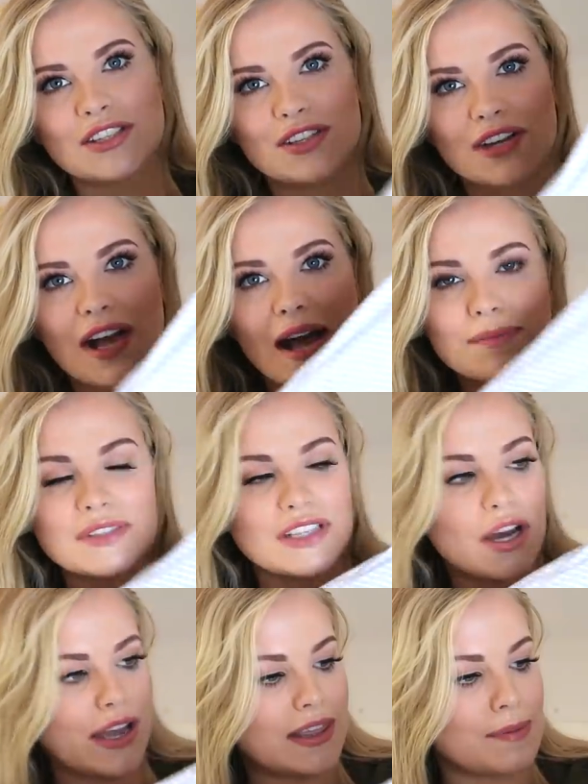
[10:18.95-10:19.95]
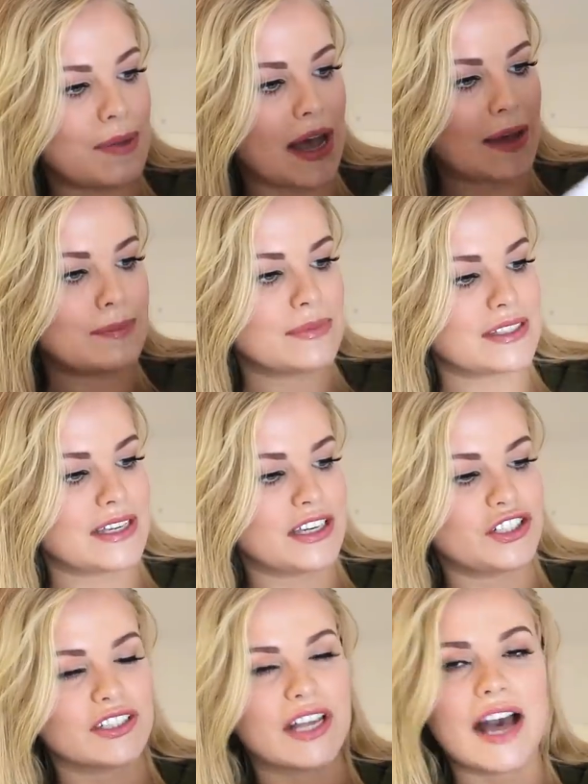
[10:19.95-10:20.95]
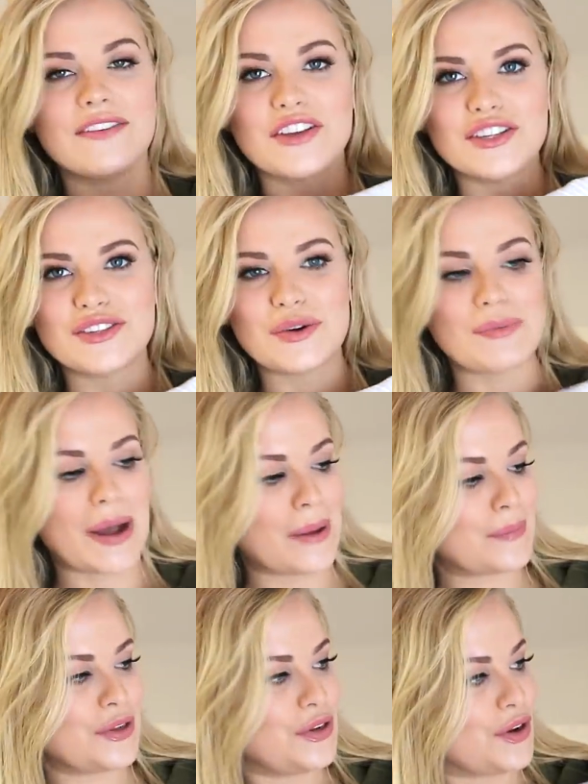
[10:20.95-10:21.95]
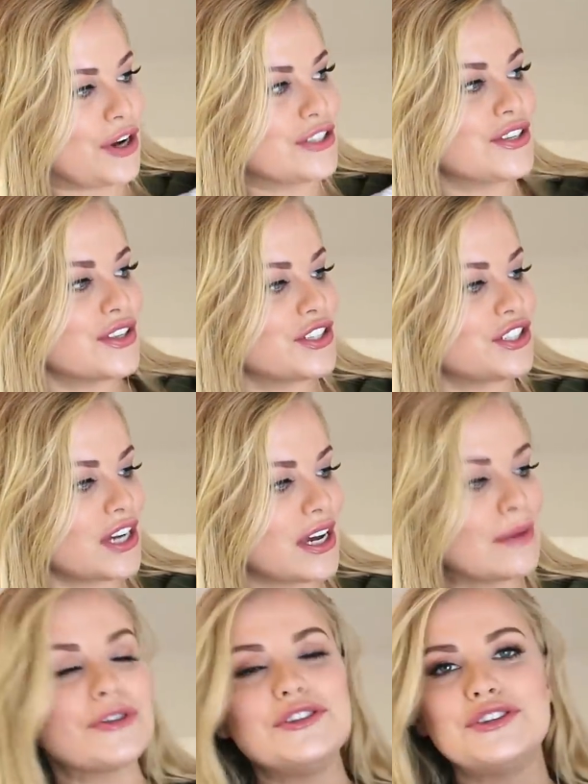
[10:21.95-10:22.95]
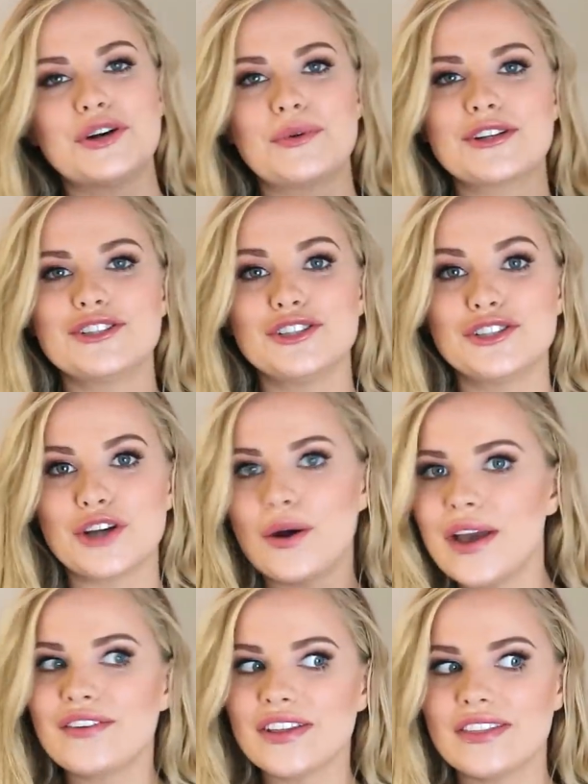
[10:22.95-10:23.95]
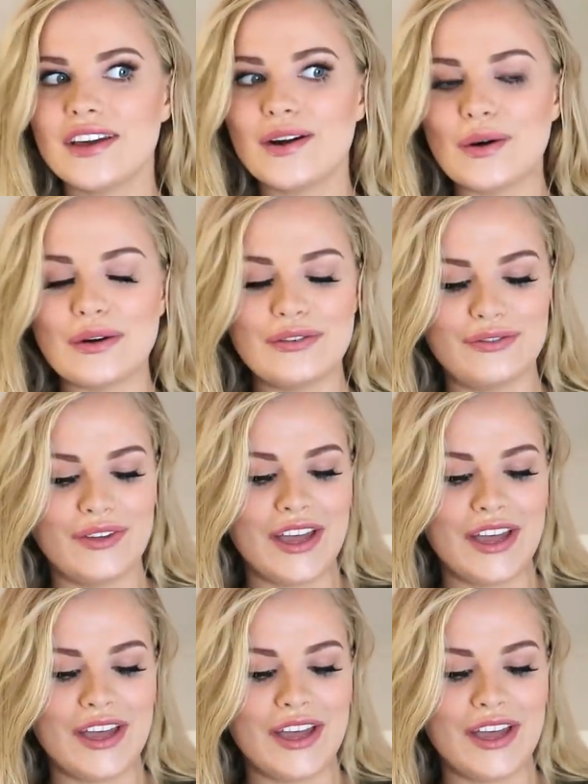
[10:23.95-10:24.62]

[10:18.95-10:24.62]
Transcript: So it comes low at the bums. It just covers your bum when you go to the gym and you don't want to show everything off.